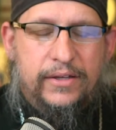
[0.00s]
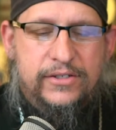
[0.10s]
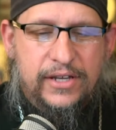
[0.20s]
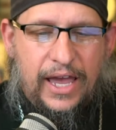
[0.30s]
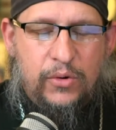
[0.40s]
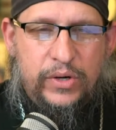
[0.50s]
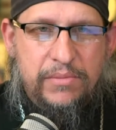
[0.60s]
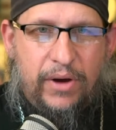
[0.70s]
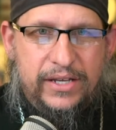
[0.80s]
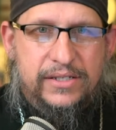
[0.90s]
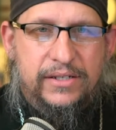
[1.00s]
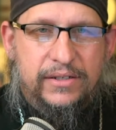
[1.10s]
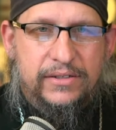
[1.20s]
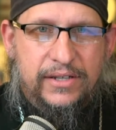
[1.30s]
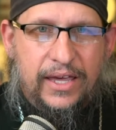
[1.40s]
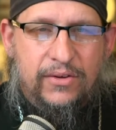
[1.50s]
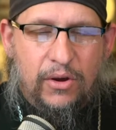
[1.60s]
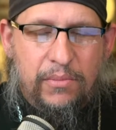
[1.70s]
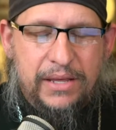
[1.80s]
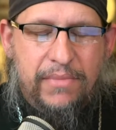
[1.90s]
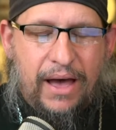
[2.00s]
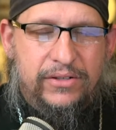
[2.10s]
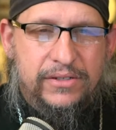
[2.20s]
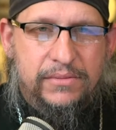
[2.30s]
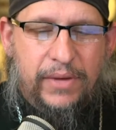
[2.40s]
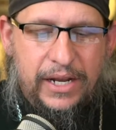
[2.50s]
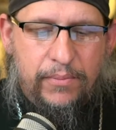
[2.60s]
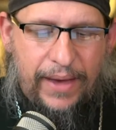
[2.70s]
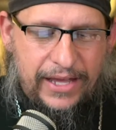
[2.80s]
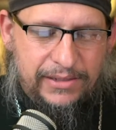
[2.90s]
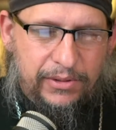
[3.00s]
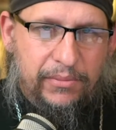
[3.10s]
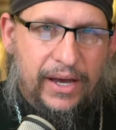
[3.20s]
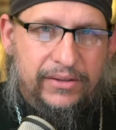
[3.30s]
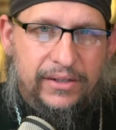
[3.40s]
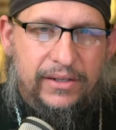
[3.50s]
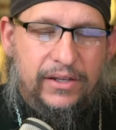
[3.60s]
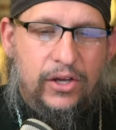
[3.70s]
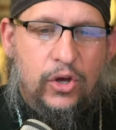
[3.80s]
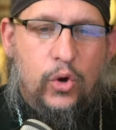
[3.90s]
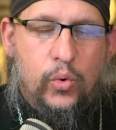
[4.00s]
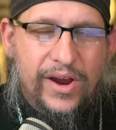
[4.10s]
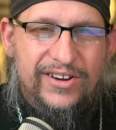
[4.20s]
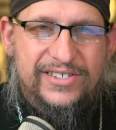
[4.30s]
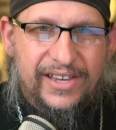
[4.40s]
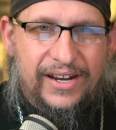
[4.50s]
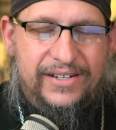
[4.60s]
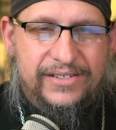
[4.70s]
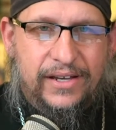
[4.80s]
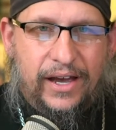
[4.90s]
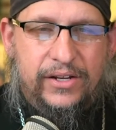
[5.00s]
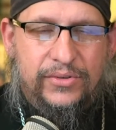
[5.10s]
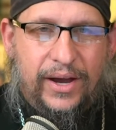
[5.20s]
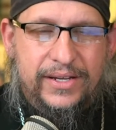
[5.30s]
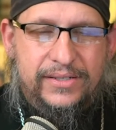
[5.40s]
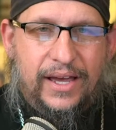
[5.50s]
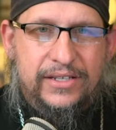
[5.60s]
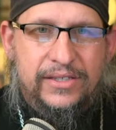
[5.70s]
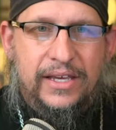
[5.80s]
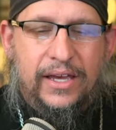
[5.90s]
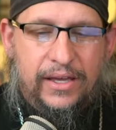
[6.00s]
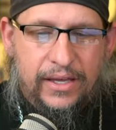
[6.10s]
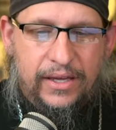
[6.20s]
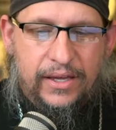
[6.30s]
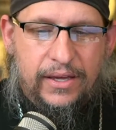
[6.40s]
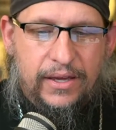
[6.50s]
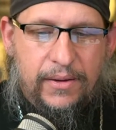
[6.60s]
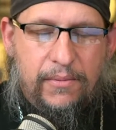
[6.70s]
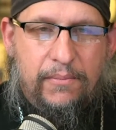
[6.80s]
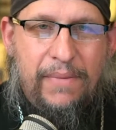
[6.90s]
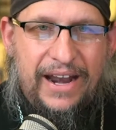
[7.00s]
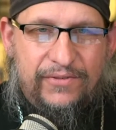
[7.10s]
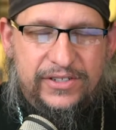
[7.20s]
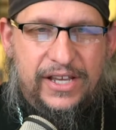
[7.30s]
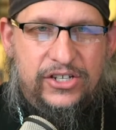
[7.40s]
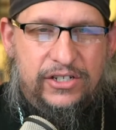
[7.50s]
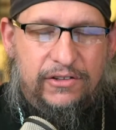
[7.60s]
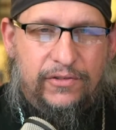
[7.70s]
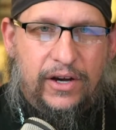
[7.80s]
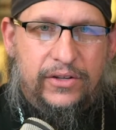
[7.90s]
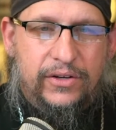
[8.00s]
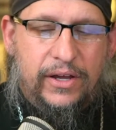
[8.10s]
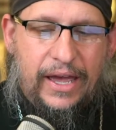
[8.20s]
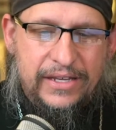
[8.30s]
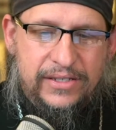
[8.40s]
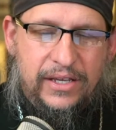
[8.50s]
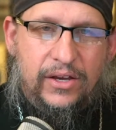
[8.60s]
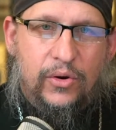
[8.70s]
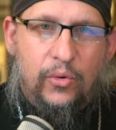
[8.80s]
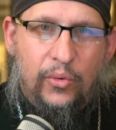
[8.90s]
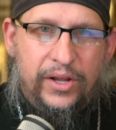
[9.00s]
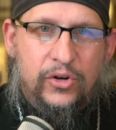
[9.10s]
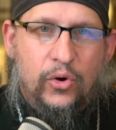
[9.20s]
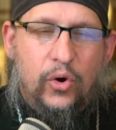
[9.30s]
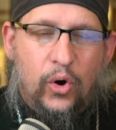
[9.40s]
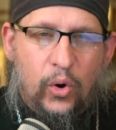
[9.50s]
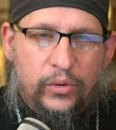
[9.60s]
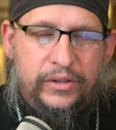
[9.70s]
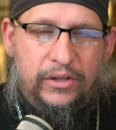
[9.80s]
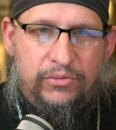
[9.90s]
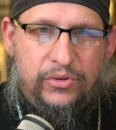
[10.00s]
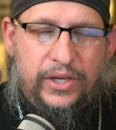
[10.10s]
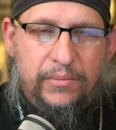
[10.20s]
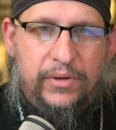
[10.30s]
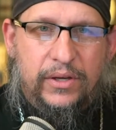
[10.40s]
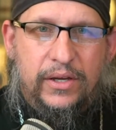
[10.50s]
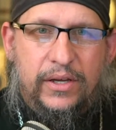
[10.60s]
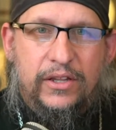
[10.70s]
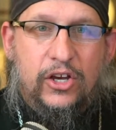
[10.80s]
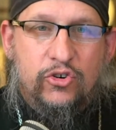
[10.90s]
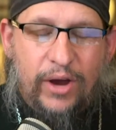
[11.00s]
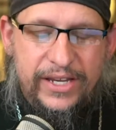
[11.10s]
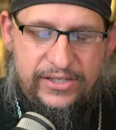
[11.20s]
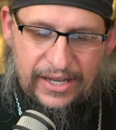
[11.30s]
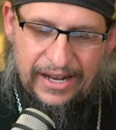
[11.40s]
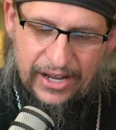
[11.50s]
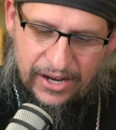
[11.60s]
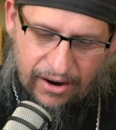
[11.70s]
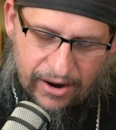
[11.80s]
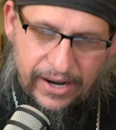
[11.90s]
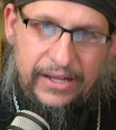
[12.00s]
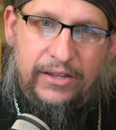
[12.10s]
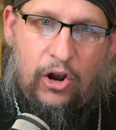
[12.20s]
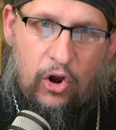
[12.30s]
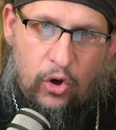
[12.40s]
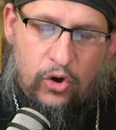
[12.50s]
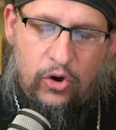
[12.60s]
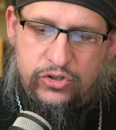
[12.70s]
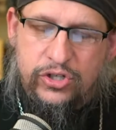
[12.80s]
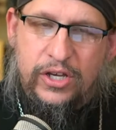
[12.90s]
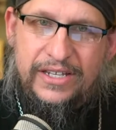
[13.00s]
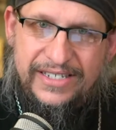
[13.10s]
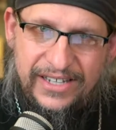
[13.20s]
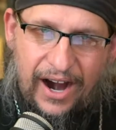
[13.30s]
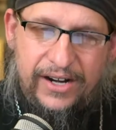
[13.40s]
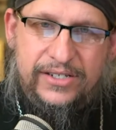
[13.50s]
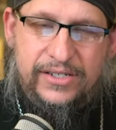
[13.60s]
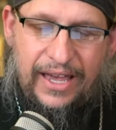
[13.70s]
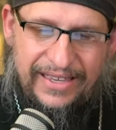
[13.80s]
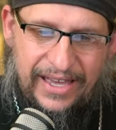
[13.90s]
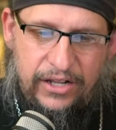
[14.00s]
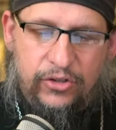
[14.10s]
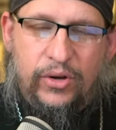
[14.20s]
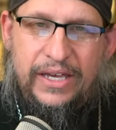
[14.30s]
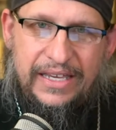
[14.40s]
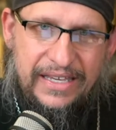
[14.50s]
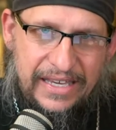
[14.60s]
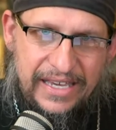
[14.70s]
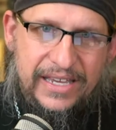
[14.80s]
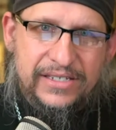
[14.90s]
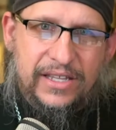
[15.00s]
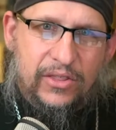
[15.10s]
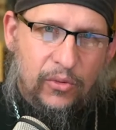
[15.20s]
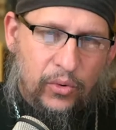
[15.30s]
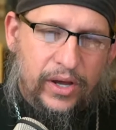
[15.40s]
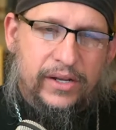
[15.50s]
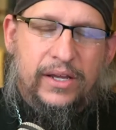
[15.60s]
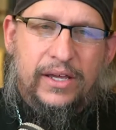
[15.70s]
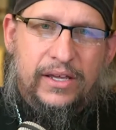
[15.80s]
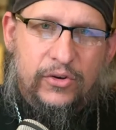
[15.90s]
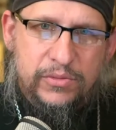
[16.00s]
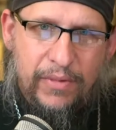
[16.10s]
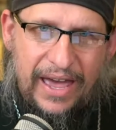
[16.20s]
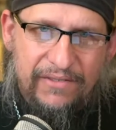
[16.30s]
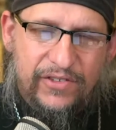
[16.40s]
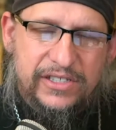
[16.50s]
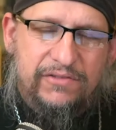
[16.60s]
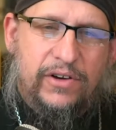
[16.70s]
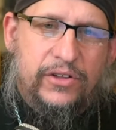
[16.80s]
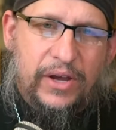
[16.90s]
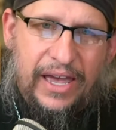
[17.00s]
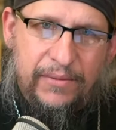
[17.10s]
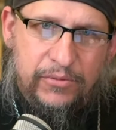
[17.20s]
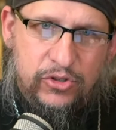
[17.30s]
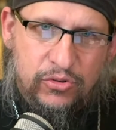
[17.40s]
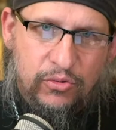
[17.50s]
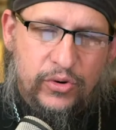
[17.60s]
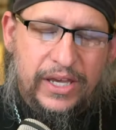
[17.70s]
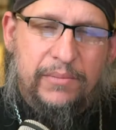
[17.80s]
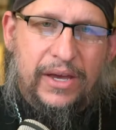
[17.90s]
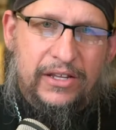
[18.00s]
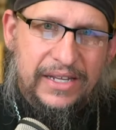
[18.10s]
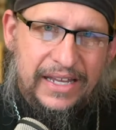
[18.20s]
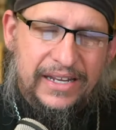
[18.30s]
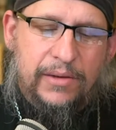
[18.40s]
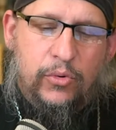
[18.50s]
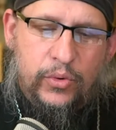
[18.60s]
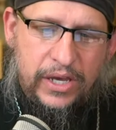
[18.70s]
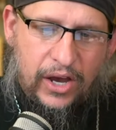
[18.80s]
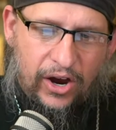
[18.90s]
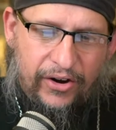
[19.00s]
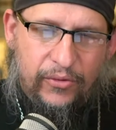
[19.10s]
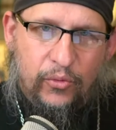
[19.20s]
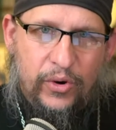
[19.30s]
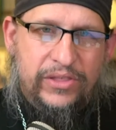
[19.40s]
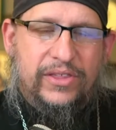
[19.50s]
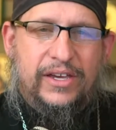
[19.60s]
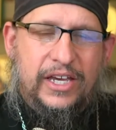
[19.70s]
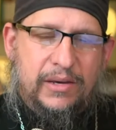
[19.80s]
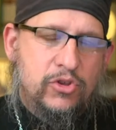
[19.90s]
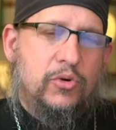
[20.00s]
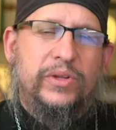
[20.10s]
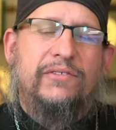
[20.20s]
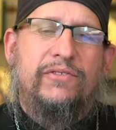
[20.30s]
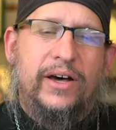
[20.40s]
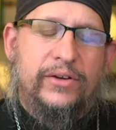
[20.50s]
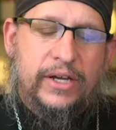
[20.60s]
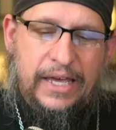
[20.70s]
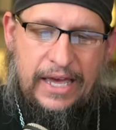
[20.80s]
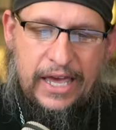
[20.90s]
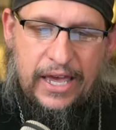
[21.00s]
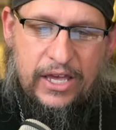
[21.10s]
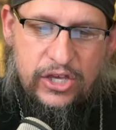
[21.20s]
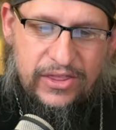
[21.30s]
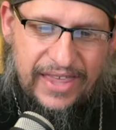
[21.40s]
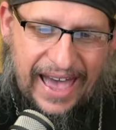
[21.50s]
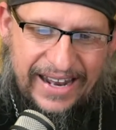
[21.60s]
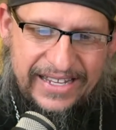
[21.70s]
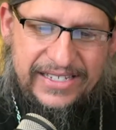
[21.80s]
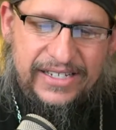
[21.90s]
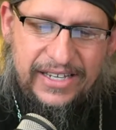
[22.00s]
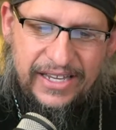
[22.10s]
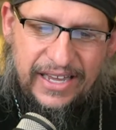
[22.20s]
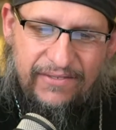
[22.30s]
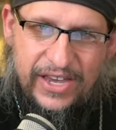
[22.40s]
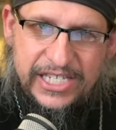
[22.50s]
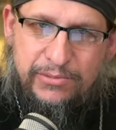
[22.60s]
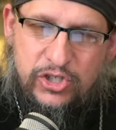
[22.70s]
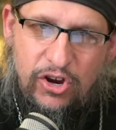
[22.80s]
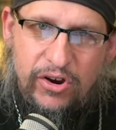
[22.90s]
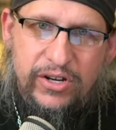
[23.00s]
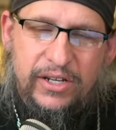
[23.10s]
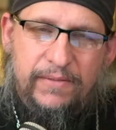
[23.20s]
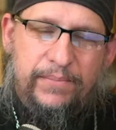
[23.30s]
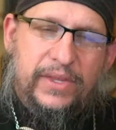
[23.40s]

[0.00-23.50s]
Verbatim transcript: say we must say there are many mountains, many paths up the mountain, we are setting aside Christ as the manifestation of the Father, as the one only through him the Christ incarnate, the Logos, Sarx, Egeneto. He is the one who is manifest the Father, and through him and in him we are with communion with the Father. That is, if he's obscured,